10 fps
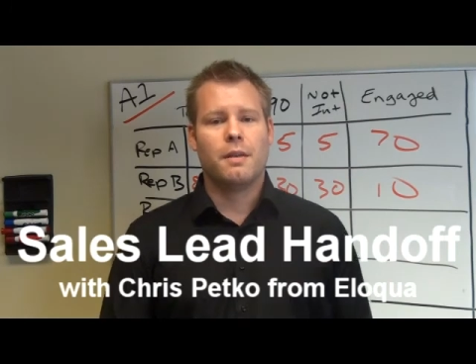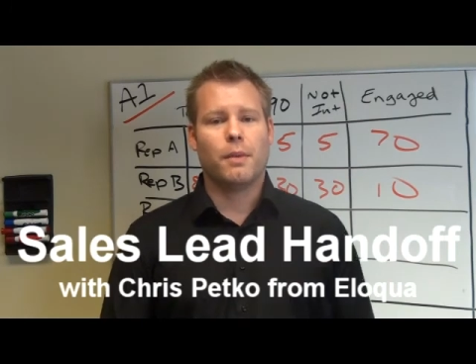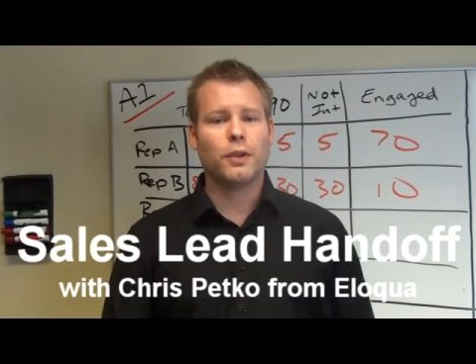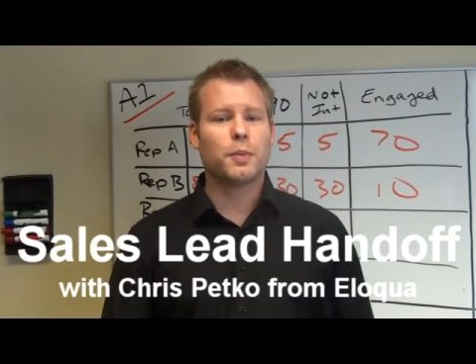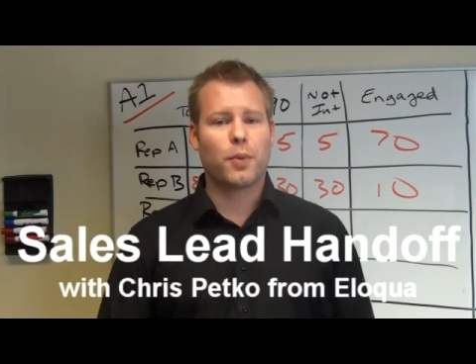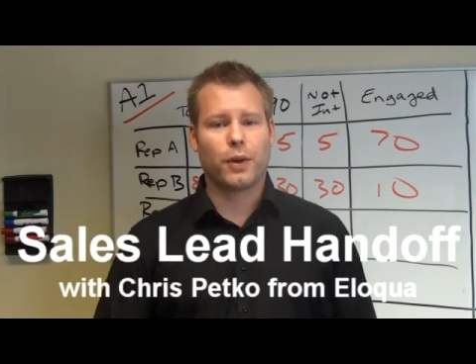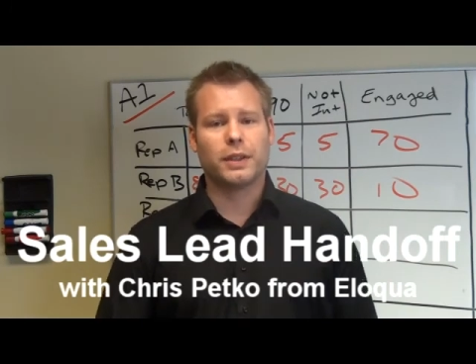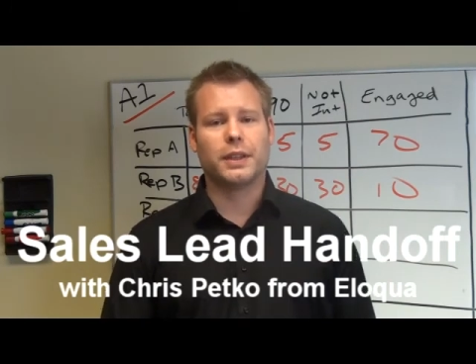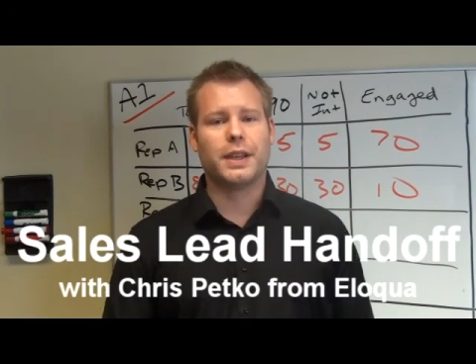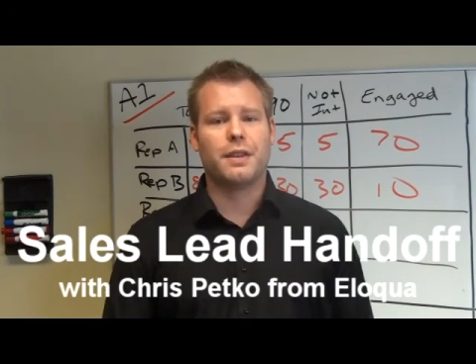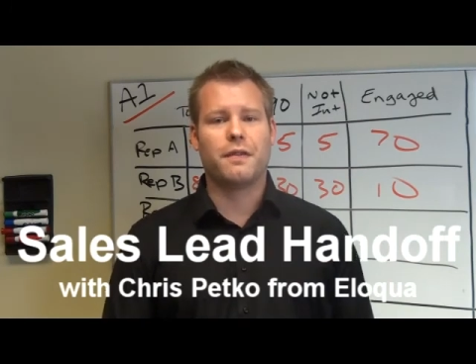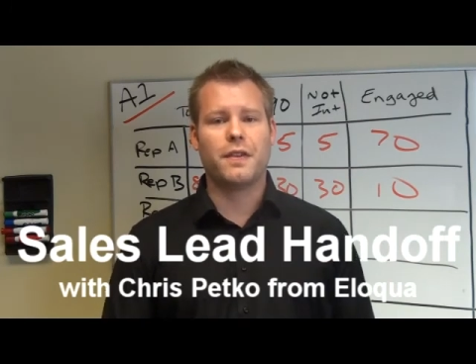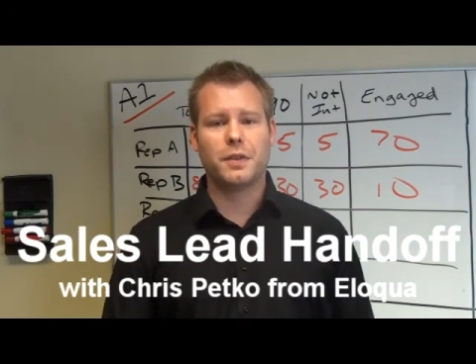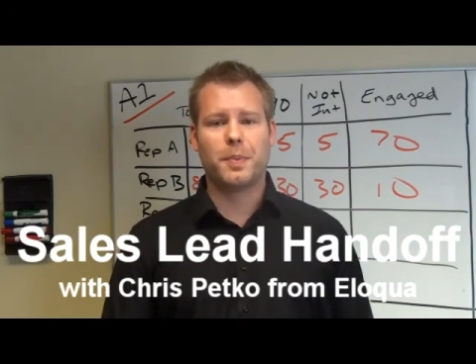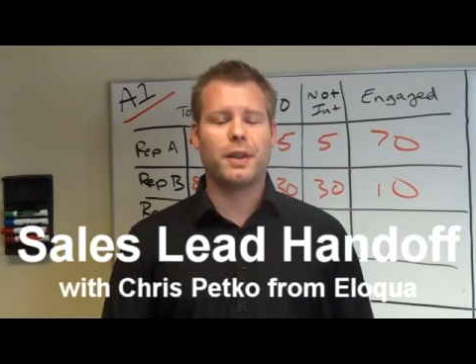Most importantly, the
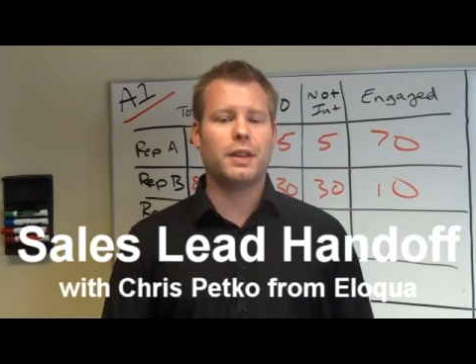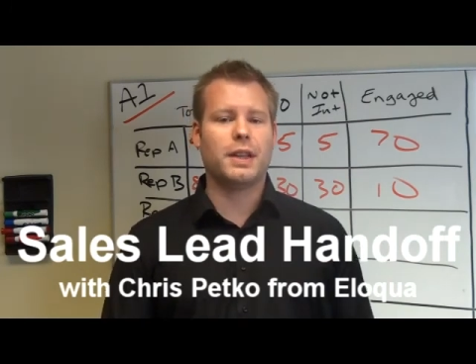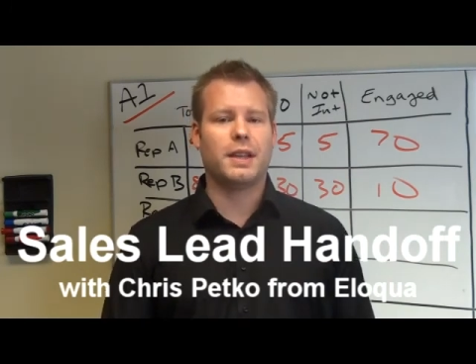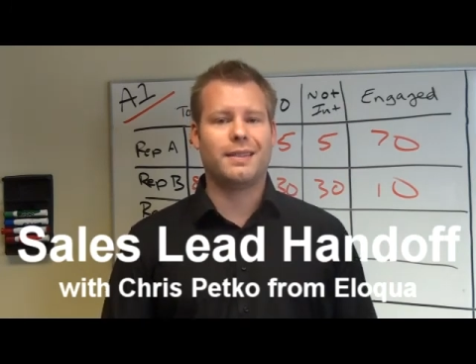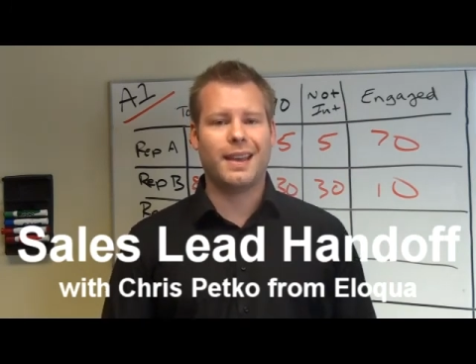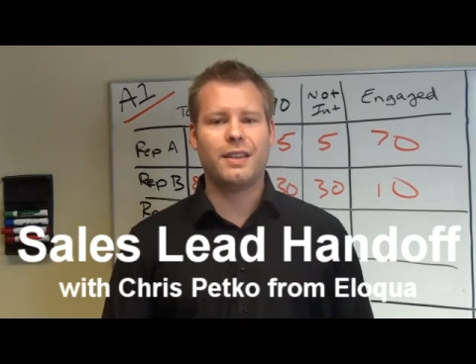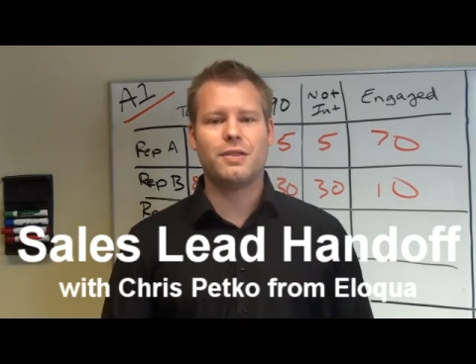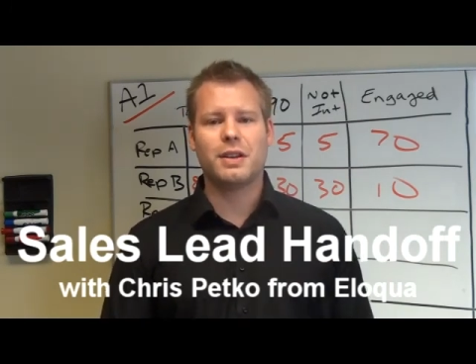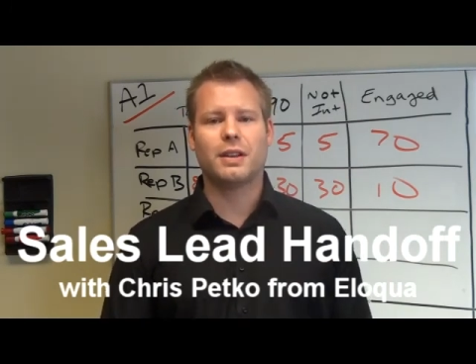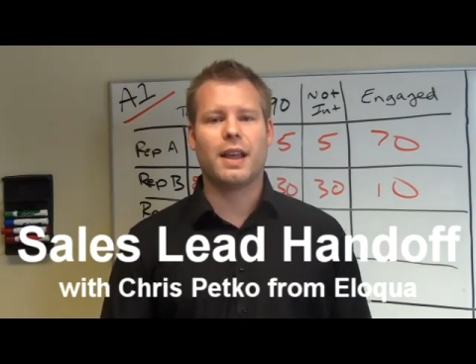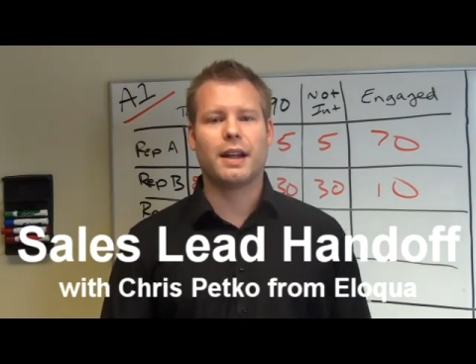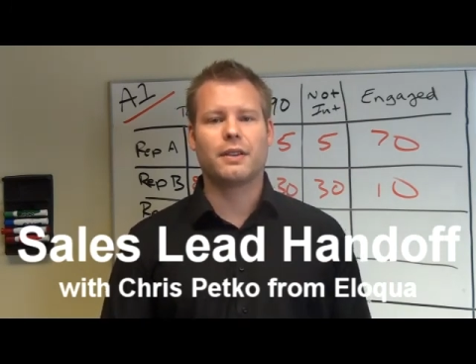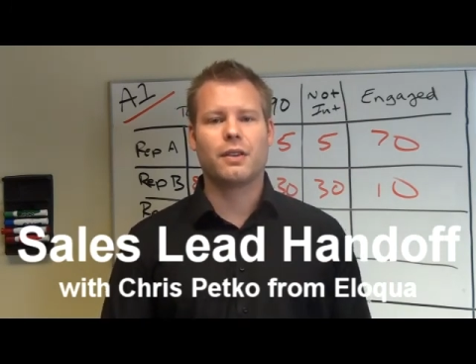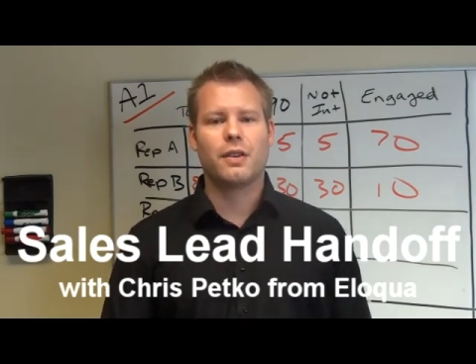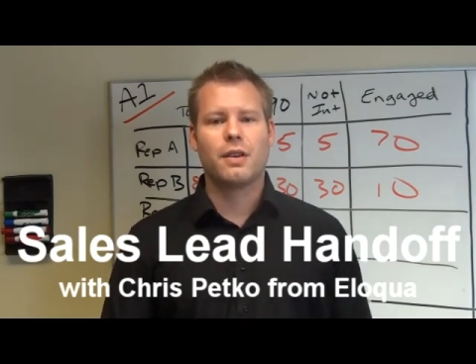visibility and data you collect